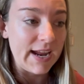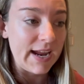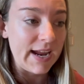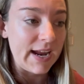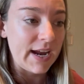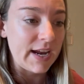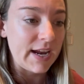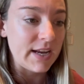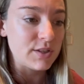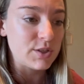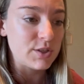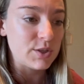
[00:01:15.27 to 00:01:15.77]

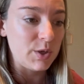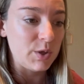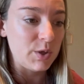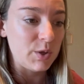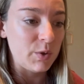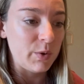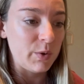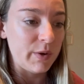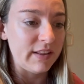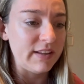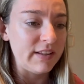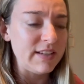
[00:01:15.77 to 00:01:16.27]
and
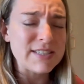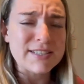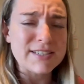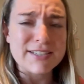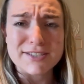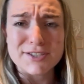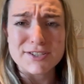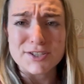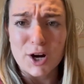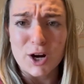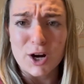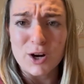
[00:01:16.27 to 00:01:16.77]
to at least to
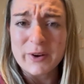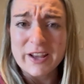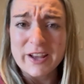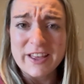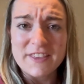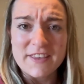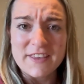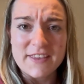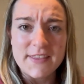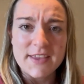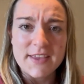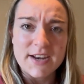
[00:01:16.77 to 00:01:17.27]
start
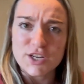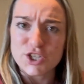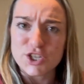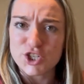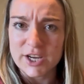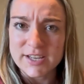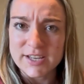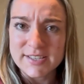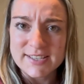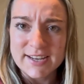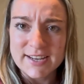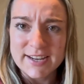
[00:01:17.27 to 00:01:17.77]
with and then
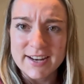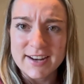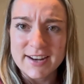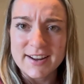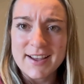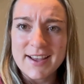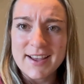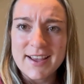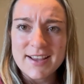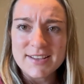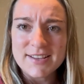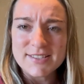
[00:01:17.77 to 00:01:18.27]
adjust it
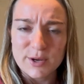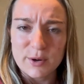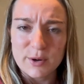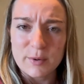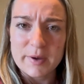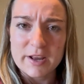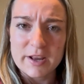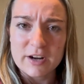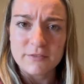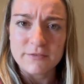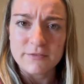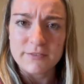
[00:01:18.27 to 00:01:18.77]
so it
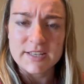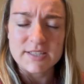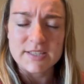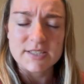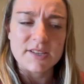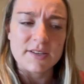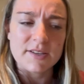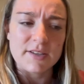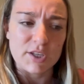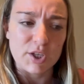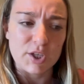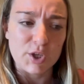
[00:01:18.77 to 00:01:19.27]
better
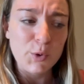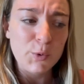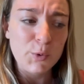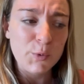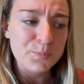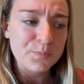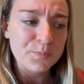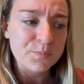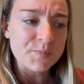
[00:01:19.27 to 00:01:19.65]
fits you,